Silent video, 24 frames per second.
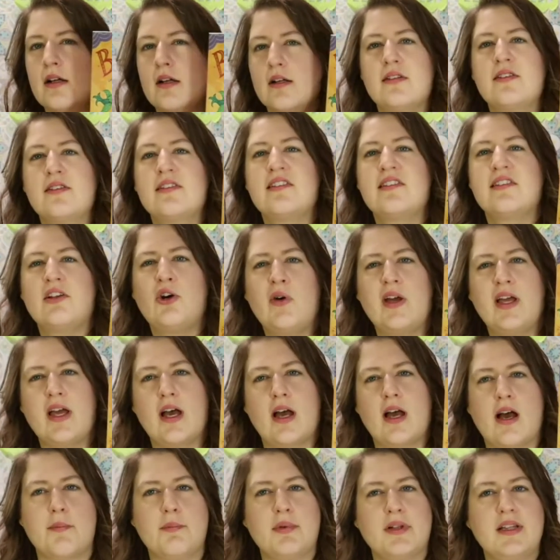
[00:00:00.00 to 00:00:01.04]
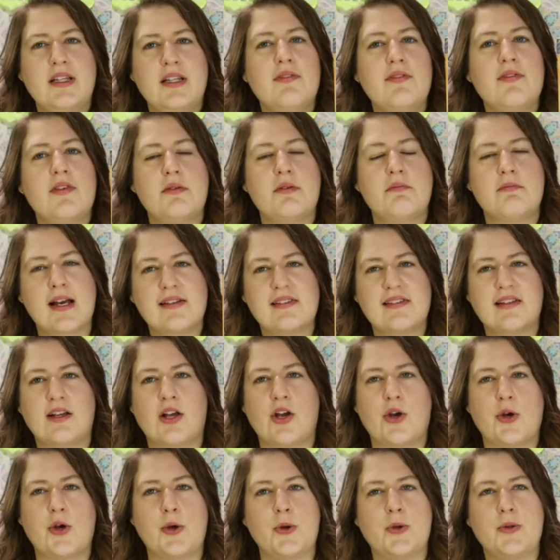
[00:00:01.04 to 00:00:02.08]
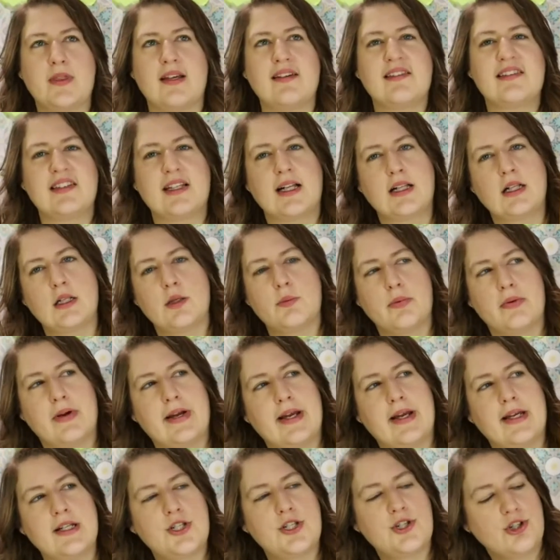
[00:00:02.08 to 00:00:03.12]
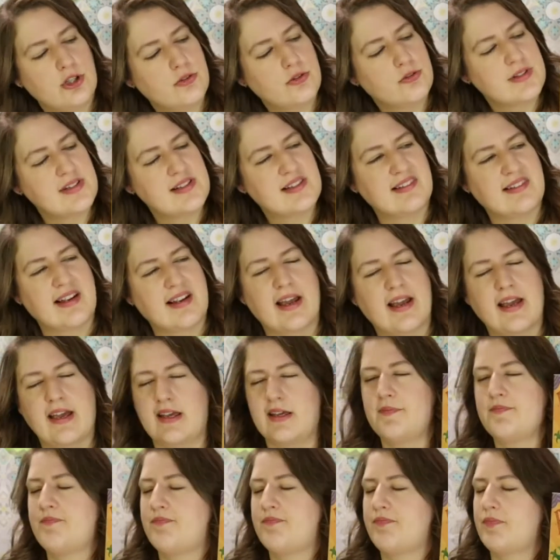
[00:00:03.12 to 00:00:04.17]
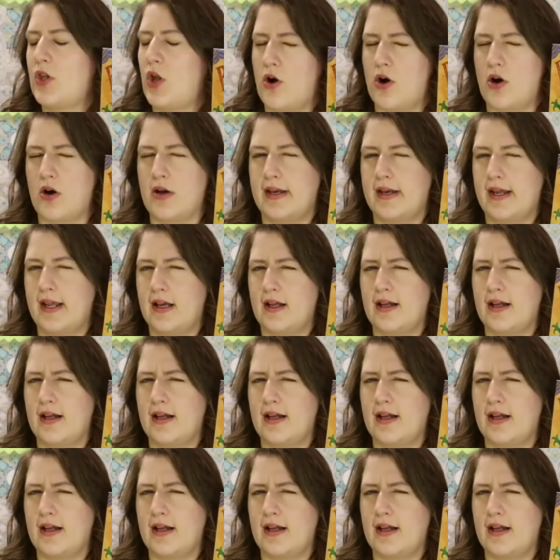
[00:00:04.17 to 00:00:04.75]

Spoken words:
So I believe in Mexico they celebrate Children's Day on,